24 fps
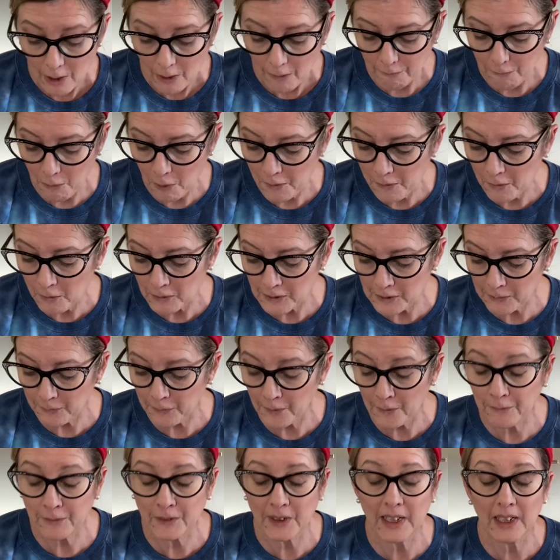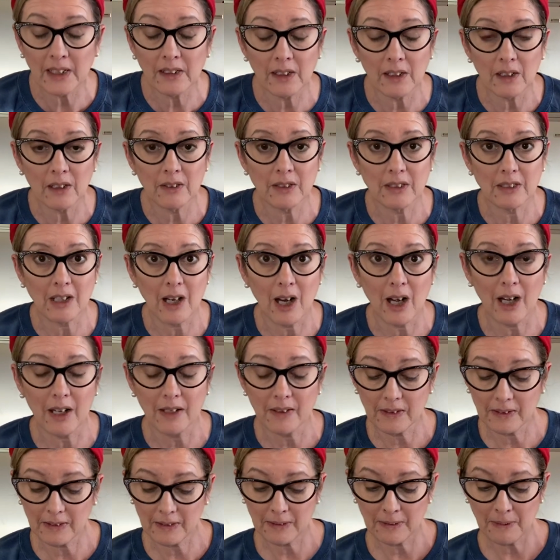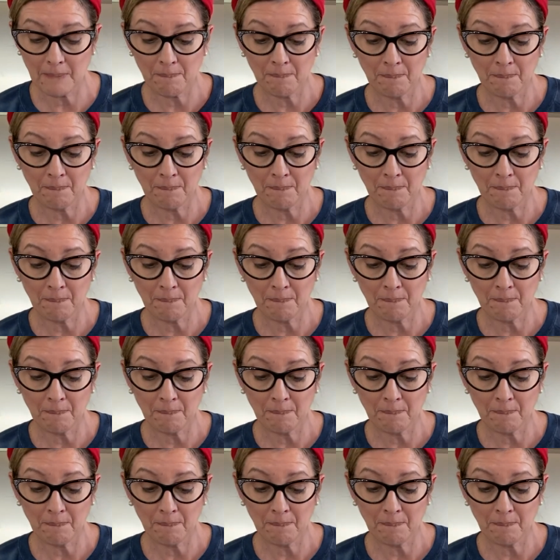for those 50 little stars.